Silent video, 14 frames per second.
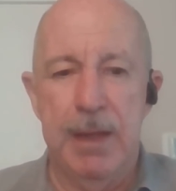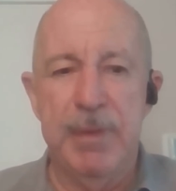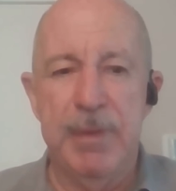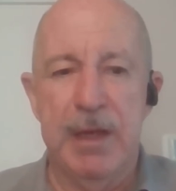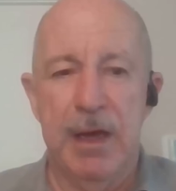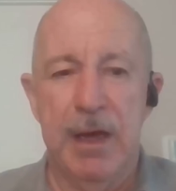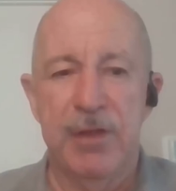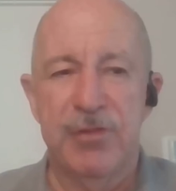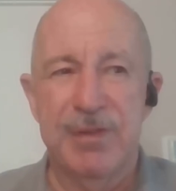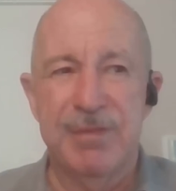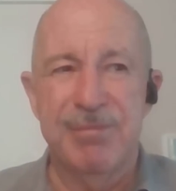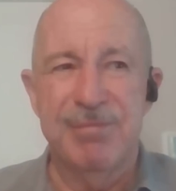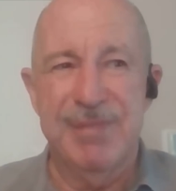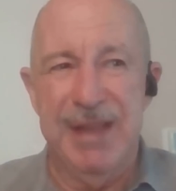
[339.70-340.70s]
Because
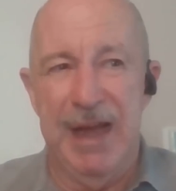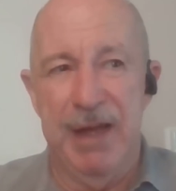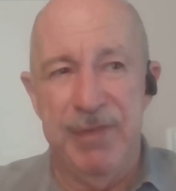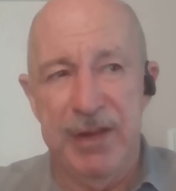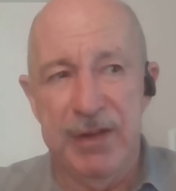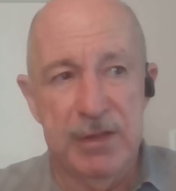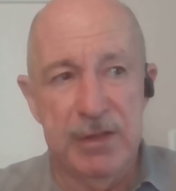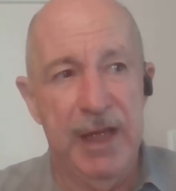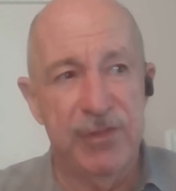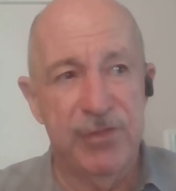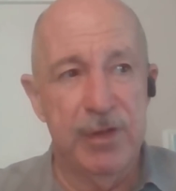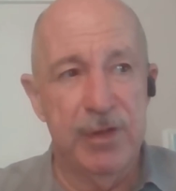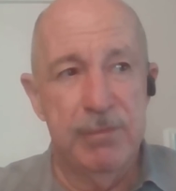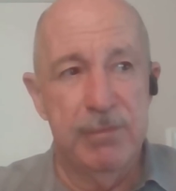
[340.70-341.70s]
I've had
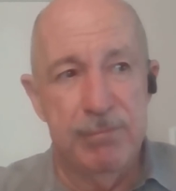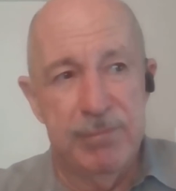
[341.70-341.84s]
clients that